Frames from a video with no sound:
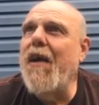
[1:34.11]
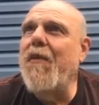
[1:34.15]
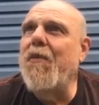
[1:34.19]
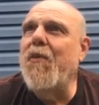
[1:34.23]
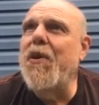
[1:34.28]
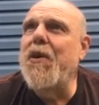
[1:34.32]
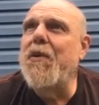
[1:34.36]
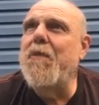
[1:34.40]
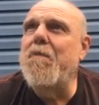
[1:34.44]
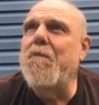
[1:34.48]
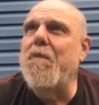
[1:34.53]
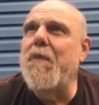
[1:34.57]

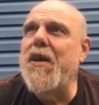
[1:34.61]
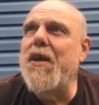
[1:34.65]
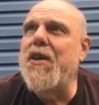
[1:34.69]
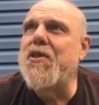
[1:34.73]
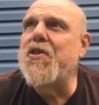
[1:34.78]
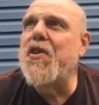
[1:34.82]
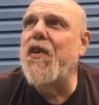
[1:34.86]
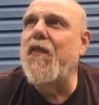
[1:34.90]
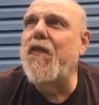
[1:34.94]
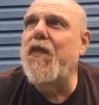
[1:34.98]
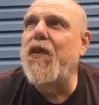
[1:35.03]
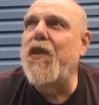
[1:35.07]
would miss
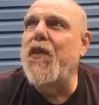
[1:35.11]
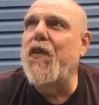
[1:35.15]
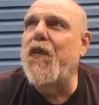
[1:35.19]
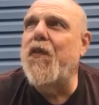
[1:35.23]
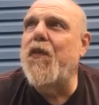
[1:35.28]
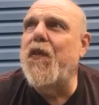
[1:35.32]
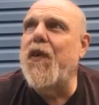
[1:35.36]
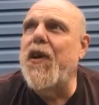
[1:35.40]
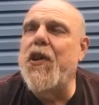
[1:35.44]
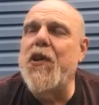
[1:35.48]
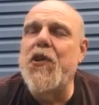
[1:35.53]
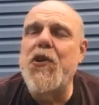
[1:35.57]
a few
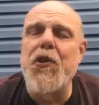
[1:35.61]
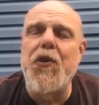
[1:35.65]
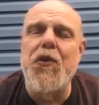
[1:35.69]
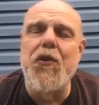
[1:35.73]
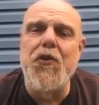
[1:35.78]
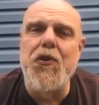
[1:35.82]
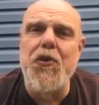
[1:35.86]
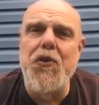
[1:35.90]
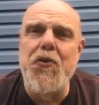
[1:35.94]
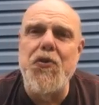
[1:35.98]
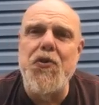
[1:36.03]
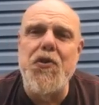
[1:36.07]
fish or
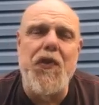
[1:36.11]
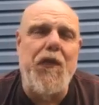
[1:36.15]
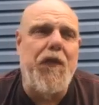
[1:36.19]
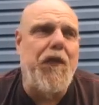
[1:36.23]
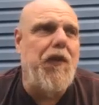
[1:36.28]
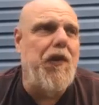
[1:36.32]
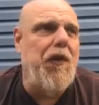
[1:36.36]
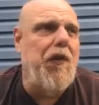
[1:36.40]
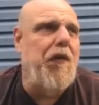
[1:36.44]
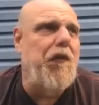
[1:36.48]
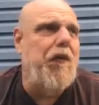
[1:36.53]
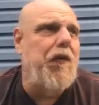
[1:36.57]
lose a
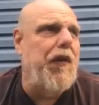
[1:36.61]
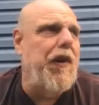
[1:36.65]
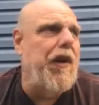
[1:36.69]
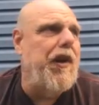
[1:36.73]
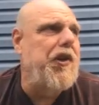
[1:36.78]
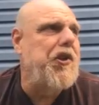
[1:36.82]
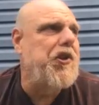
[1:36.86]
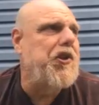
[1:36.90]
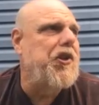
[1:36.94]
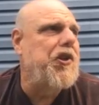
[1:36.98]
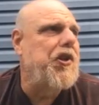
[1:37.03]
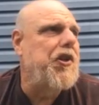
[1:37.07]
few
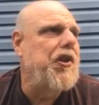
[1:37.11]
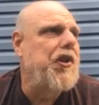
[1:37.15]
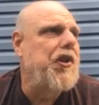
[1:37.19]
fish,